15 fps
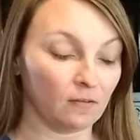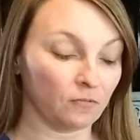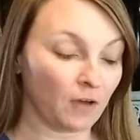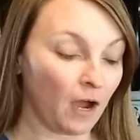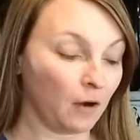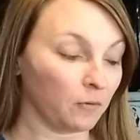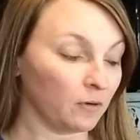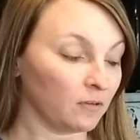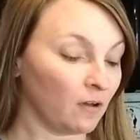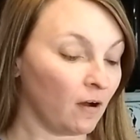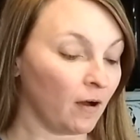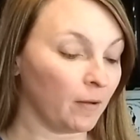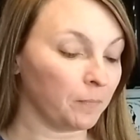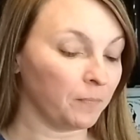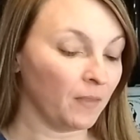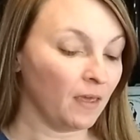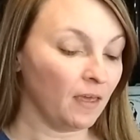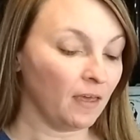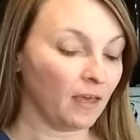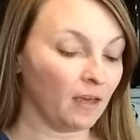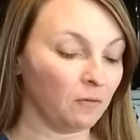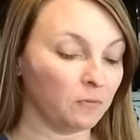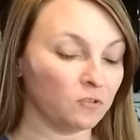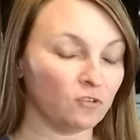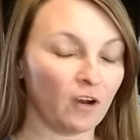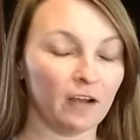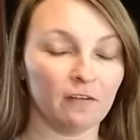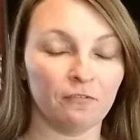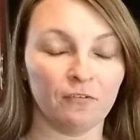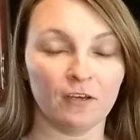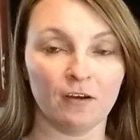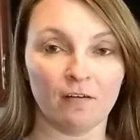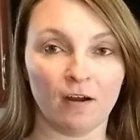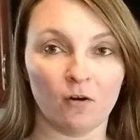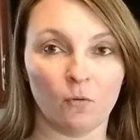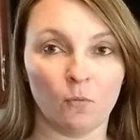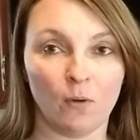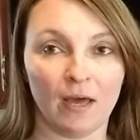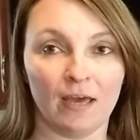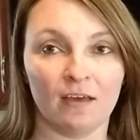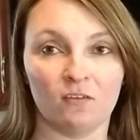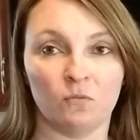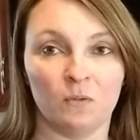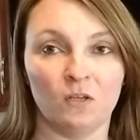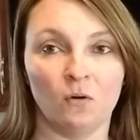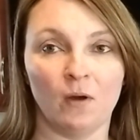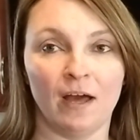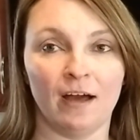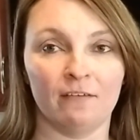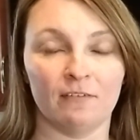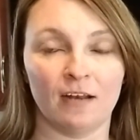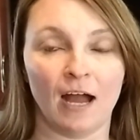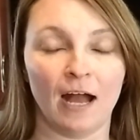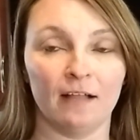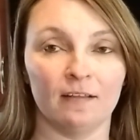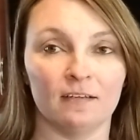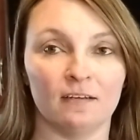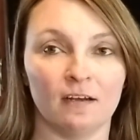of countertop. And we're trying to figure out a way, because we don't have an island.